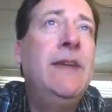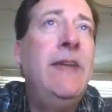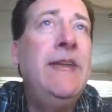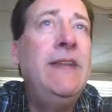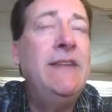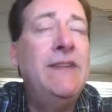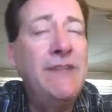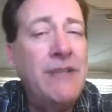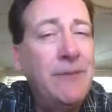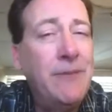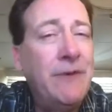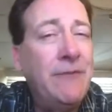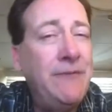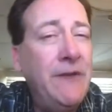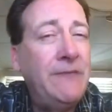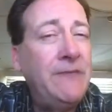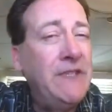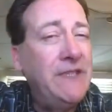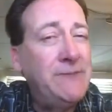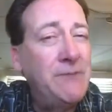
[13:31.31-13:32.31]
In the number
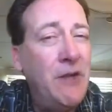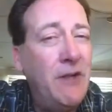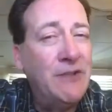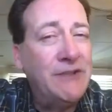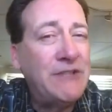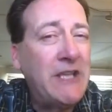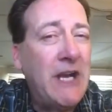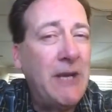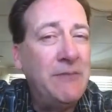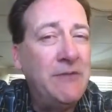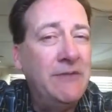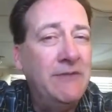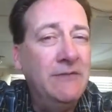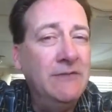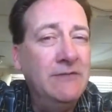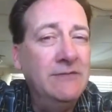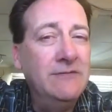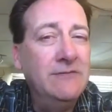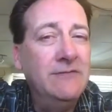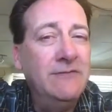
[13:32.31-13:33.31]
50 smallest carbon
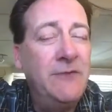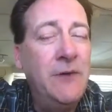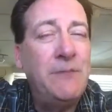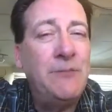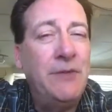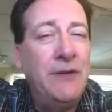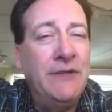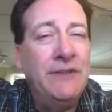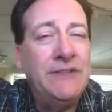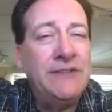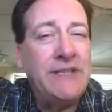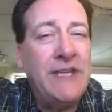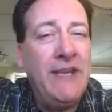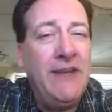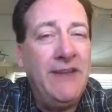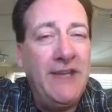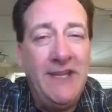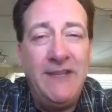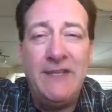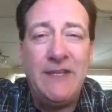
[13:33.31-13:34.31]
footprint
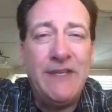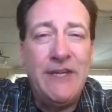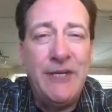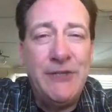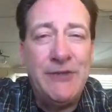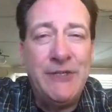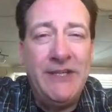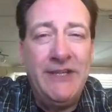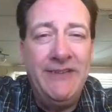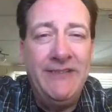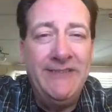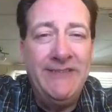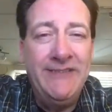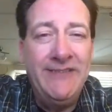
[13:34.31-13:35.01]
state in the country,